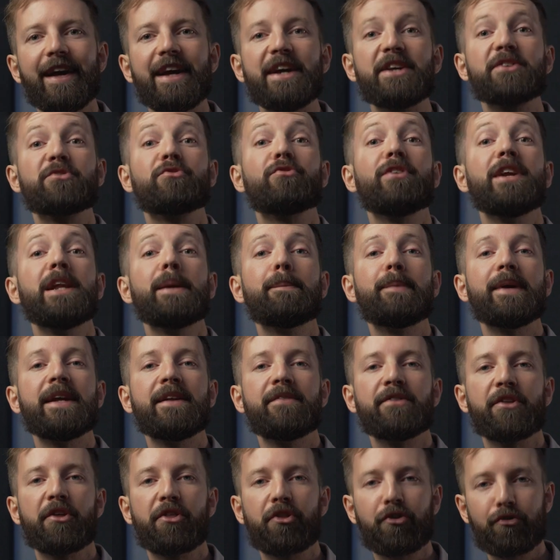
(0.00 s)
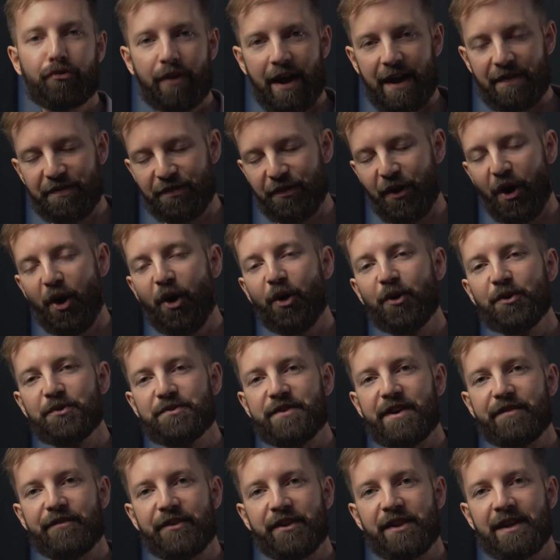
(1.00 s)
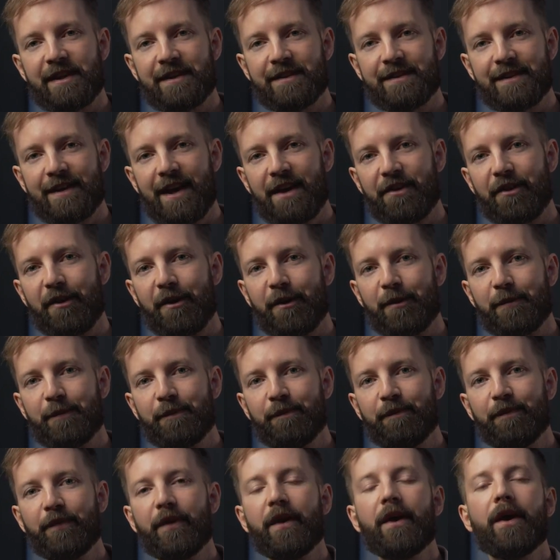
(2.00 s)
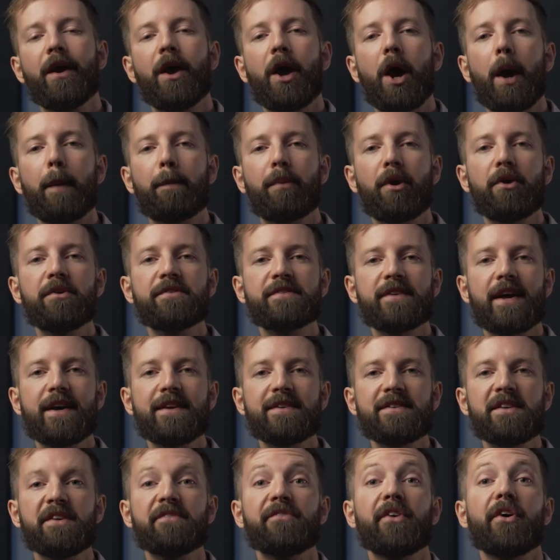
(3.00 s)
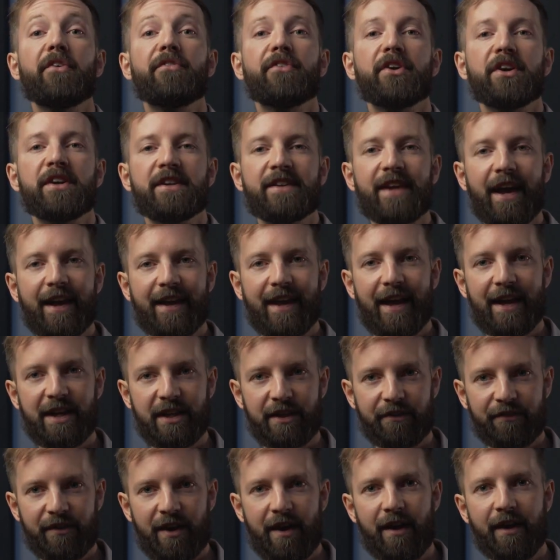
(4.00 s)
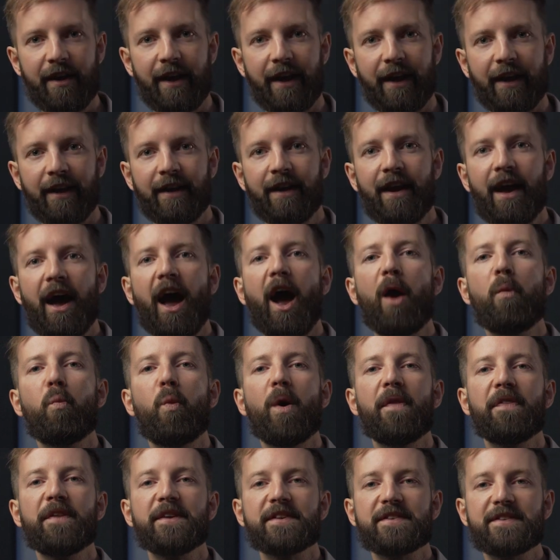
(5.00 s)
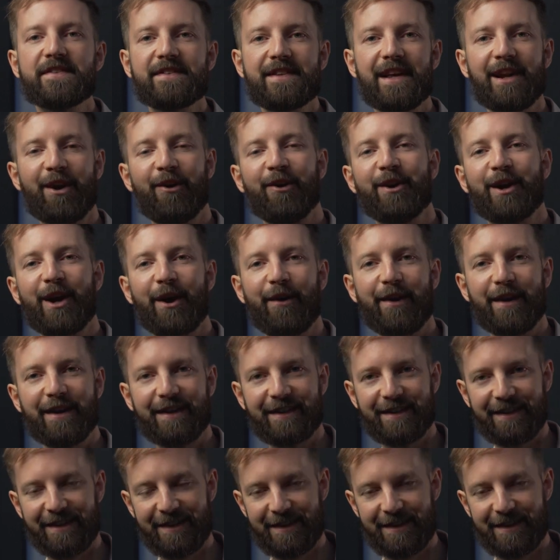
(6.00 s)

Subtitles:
it has really been the thread that holds everything together. A process of over a decade of learning and one that's still ongoing to